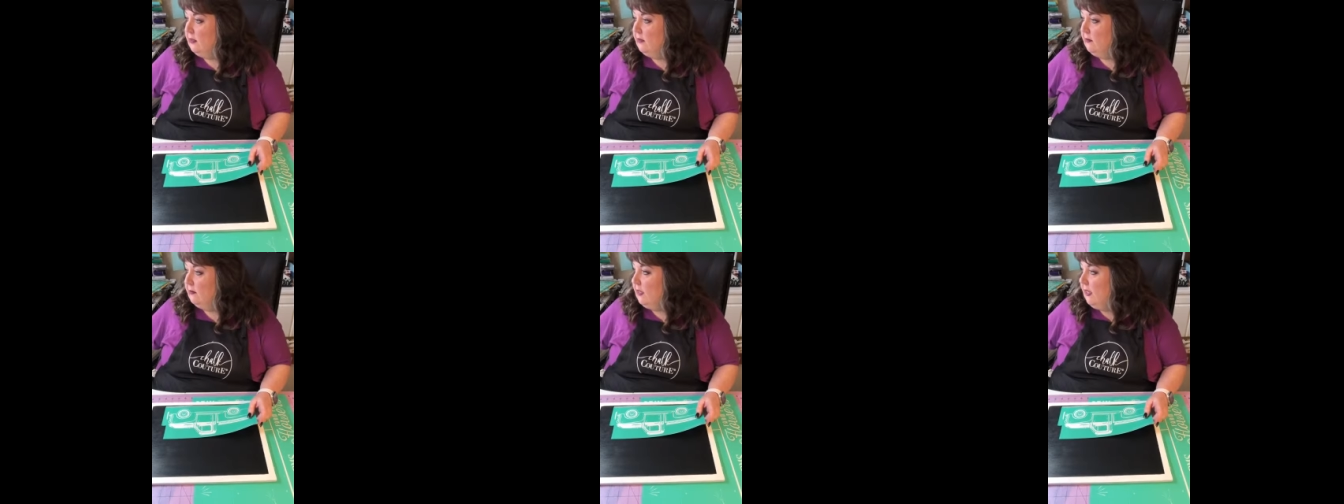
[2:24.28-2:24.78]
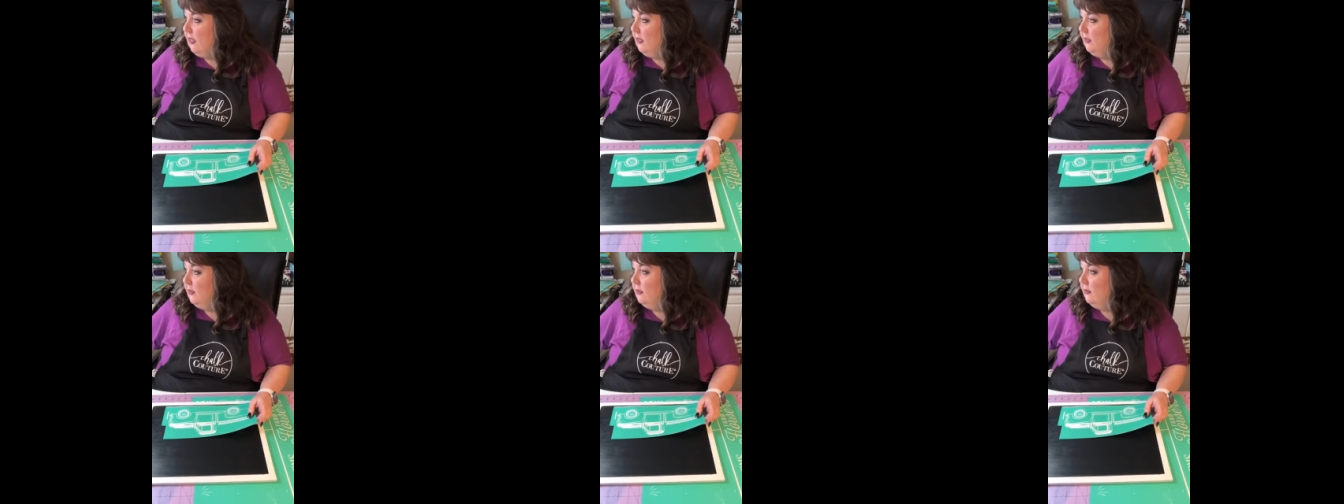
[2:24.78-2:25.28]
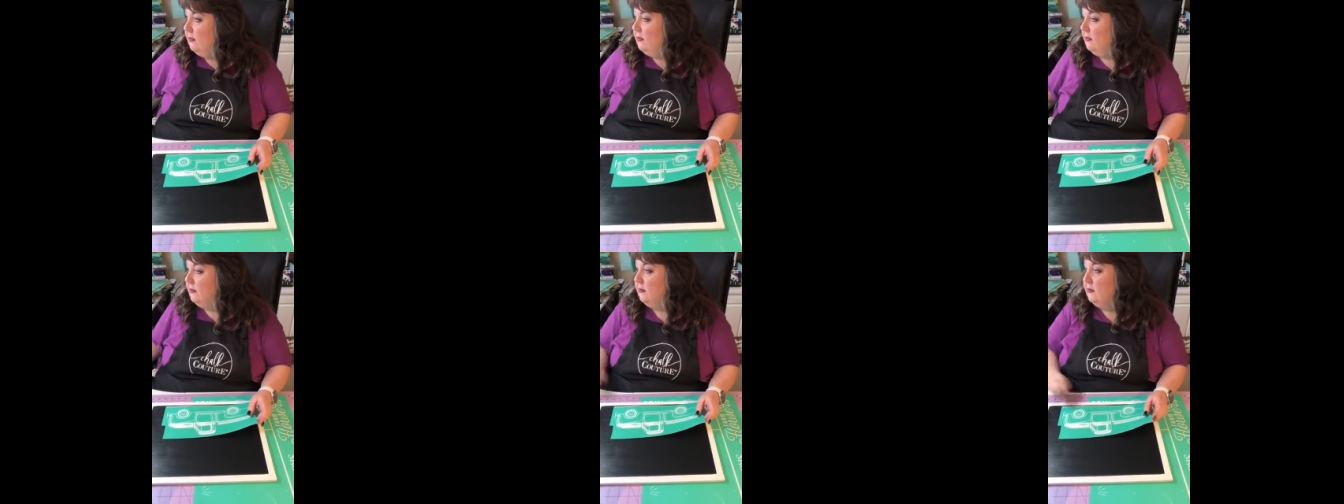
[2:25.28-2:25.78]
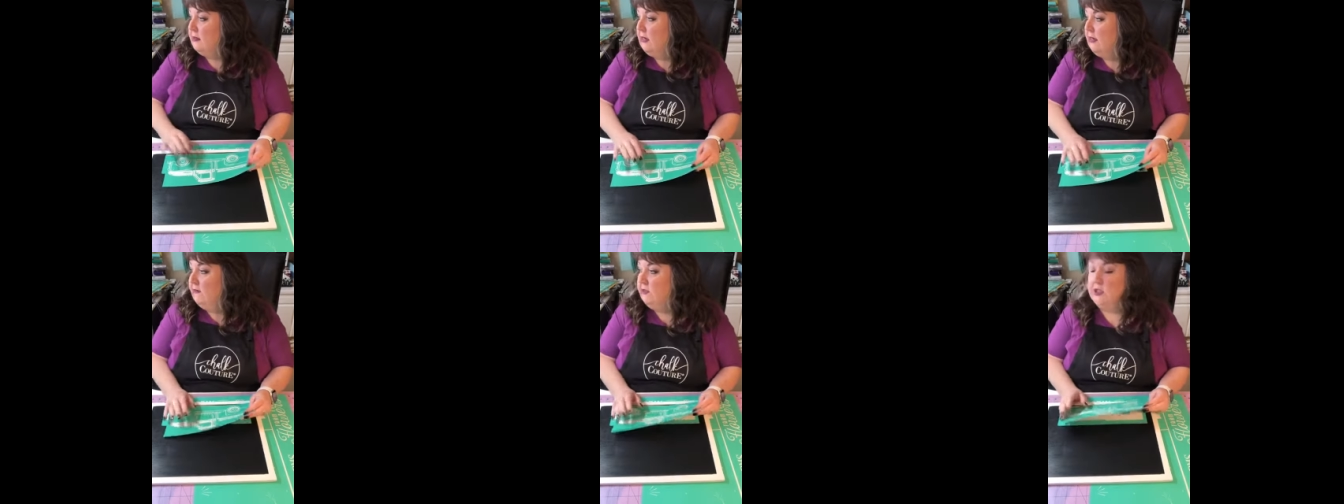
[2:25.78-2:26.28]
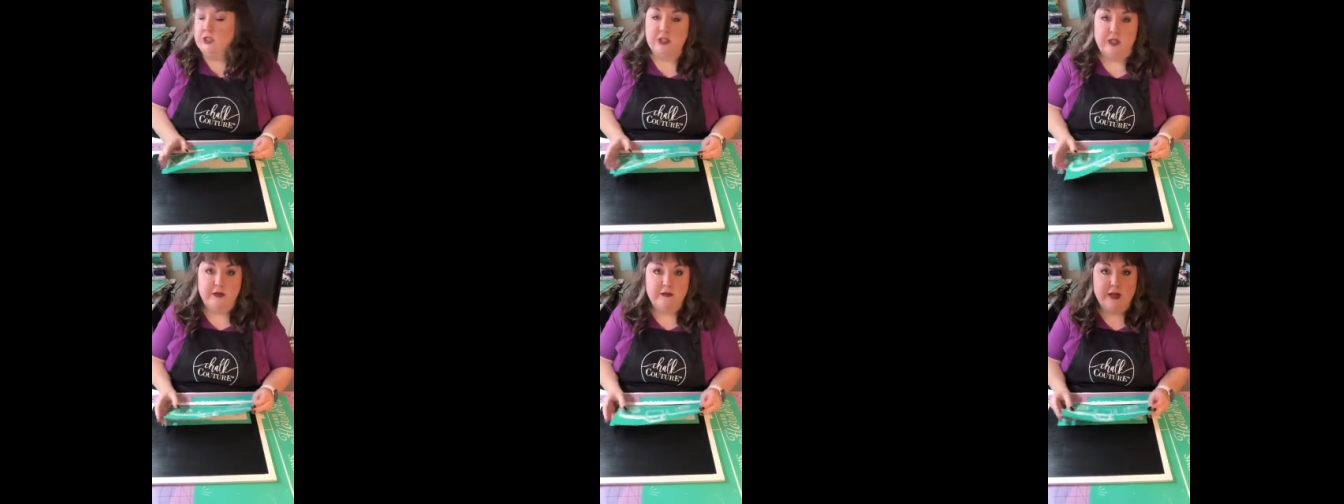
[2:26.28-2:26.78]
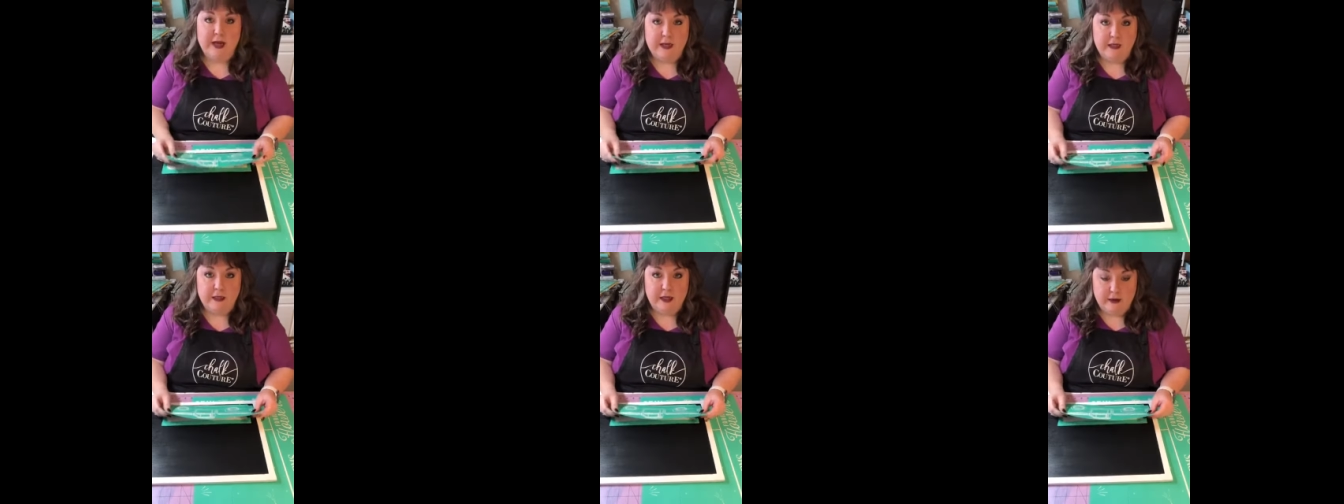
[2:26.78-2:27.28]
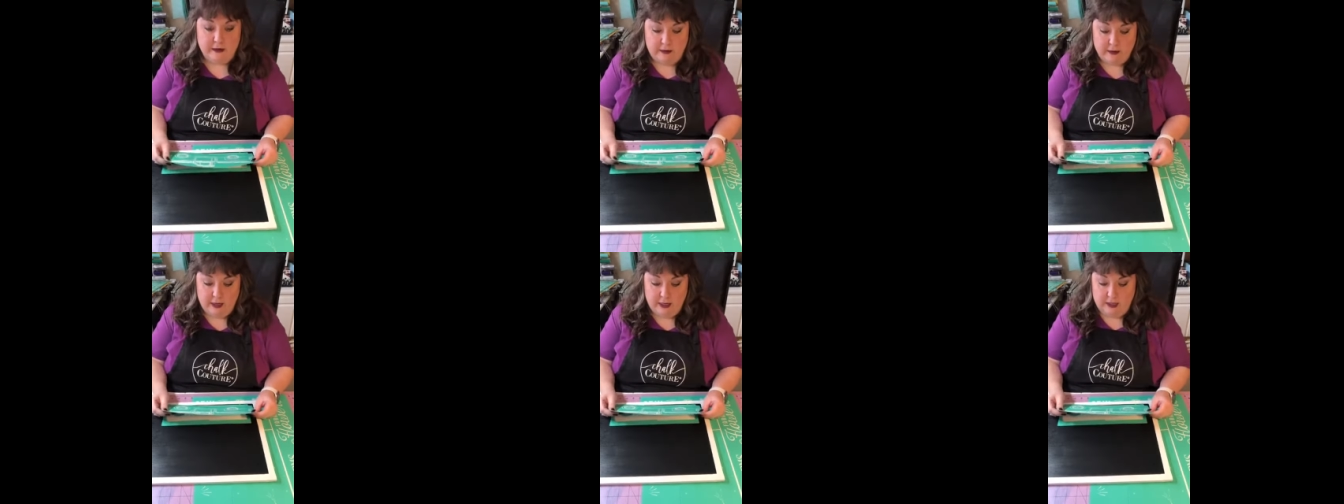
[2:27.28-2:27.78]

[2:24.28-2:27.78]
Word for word: Okay. So now I've just shared that there.